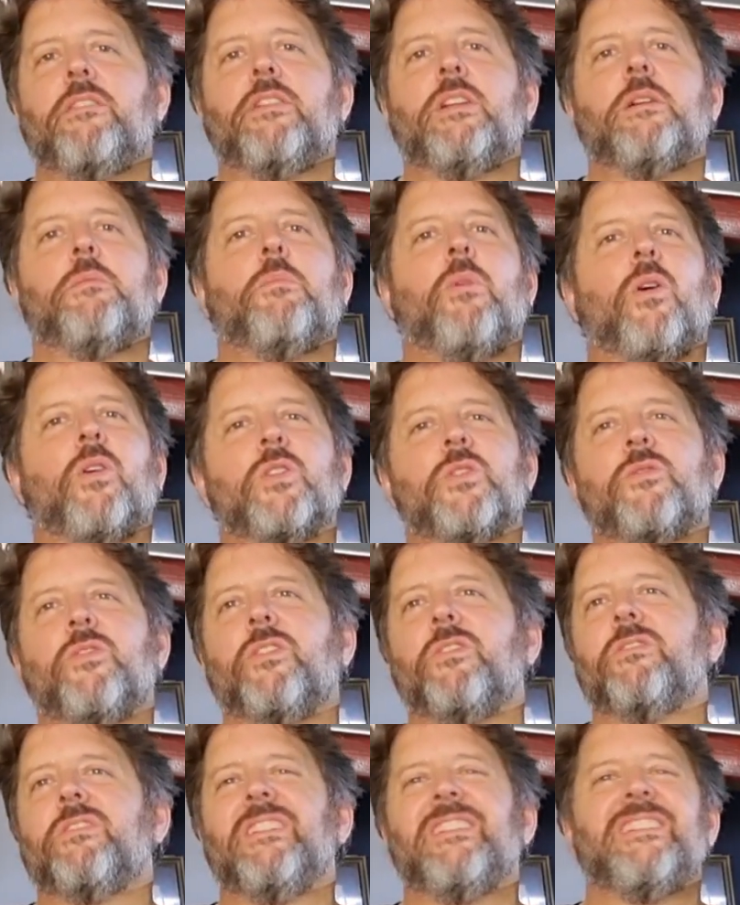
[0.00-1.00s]
than a box
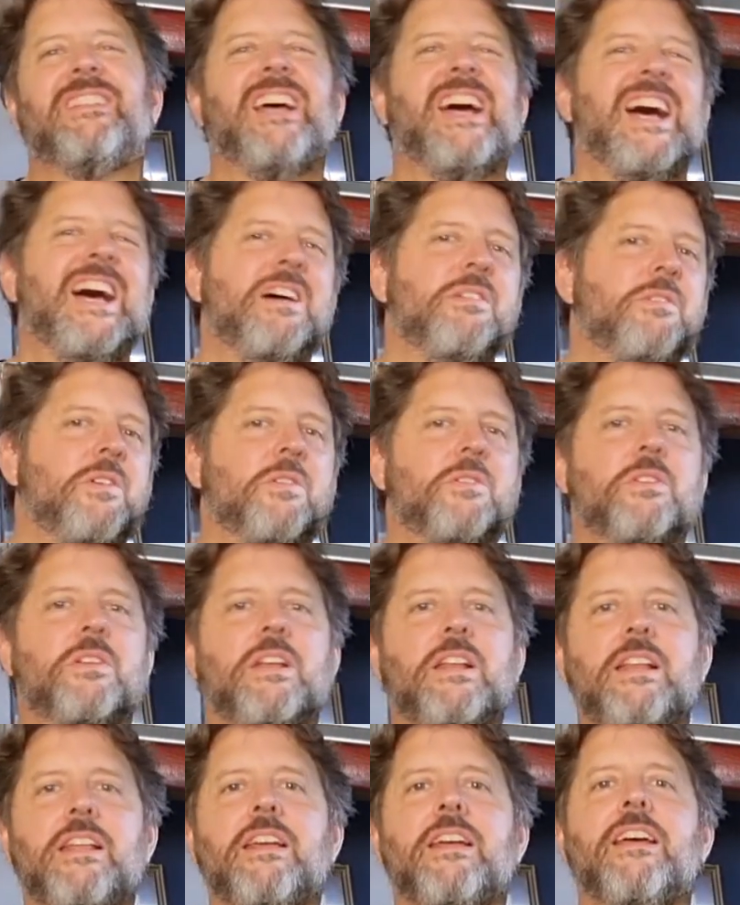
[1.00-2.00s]
filter? No, not
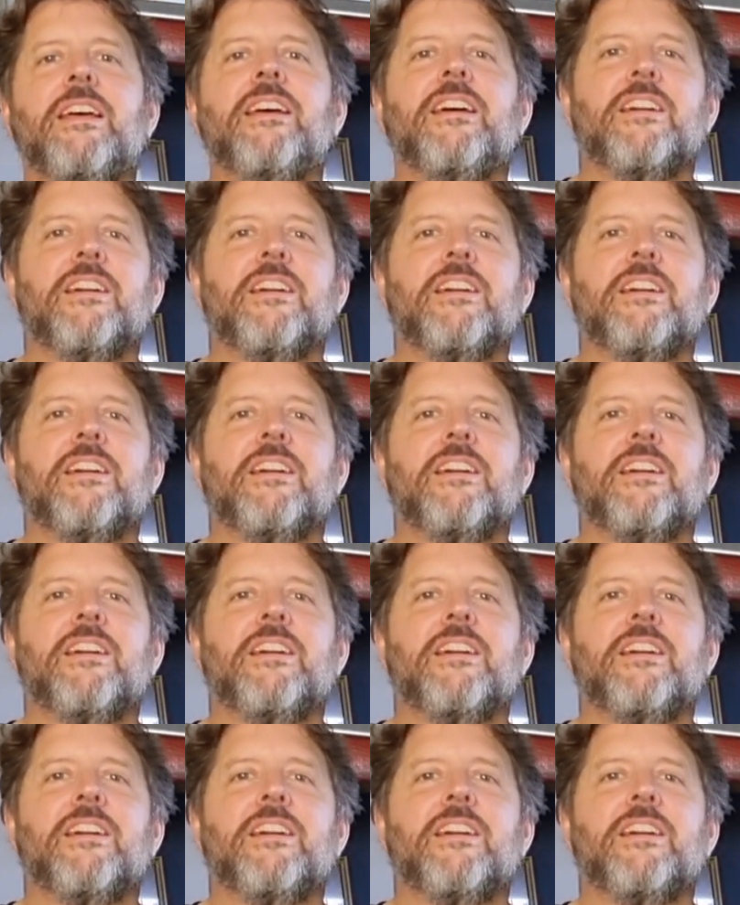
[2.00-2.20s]
really.